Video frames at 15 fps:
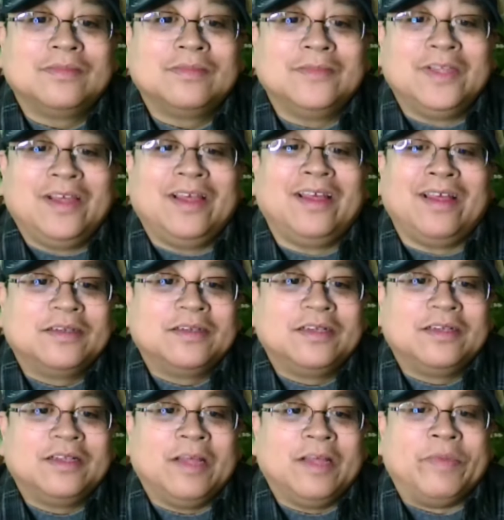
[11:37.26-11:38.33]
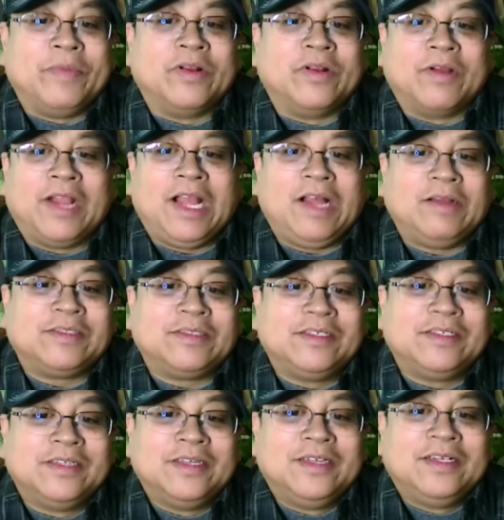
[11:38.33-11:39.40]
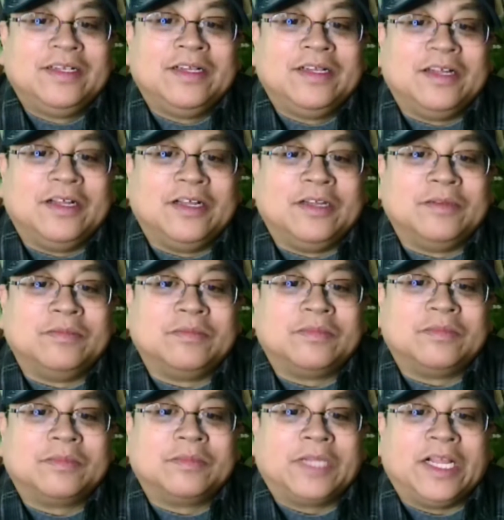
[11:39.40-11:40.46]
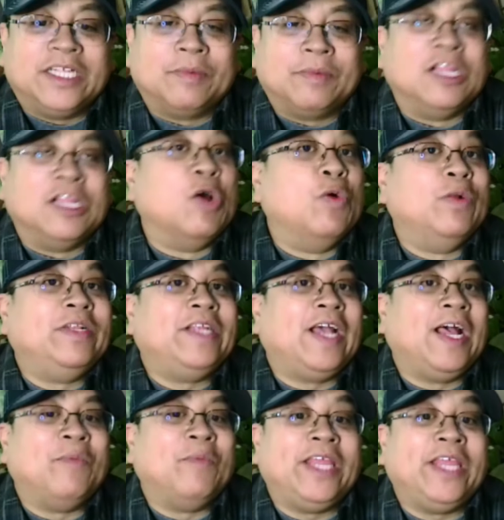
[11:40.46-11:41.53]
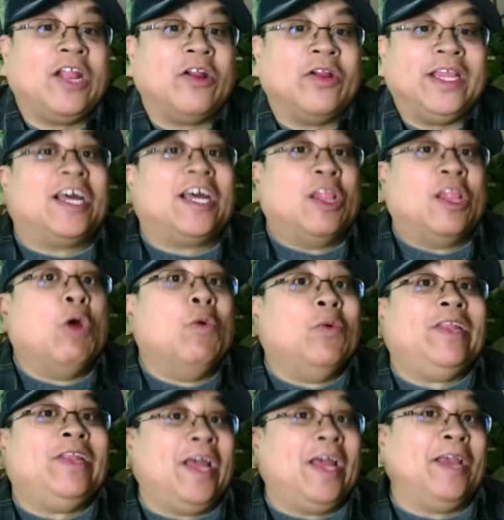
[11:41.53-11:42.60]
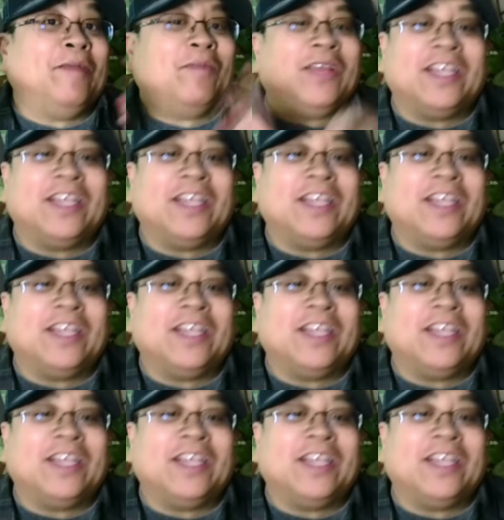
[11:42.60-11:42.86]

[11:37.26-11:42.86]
No, Drew, up and around. No, no, that's not. Um, there's an alone time with Harry. Alone time.